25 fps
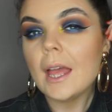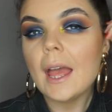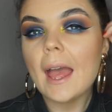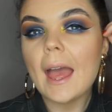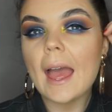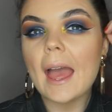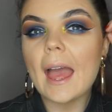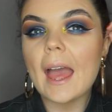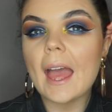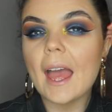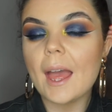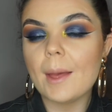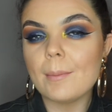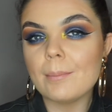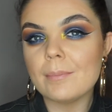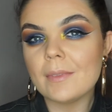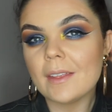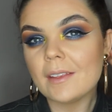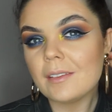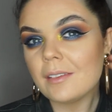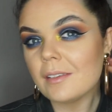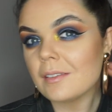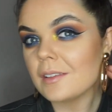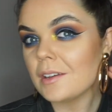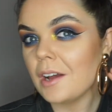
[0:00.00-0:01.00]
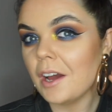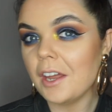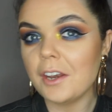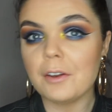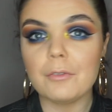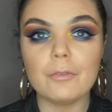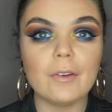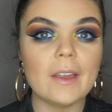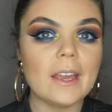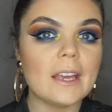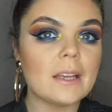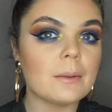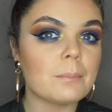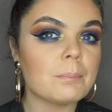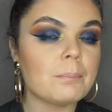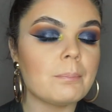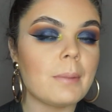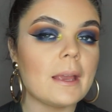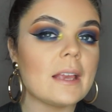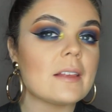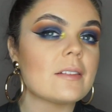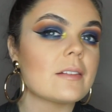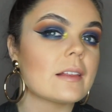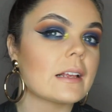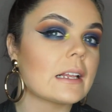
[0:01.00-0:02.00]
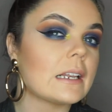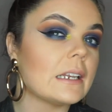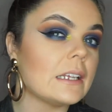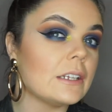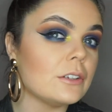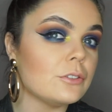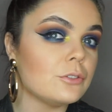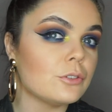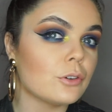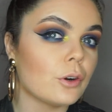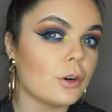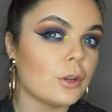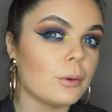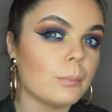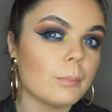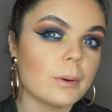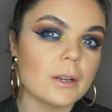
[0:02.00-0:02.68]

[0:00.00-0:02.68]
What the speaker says: And this is kind of it basically done,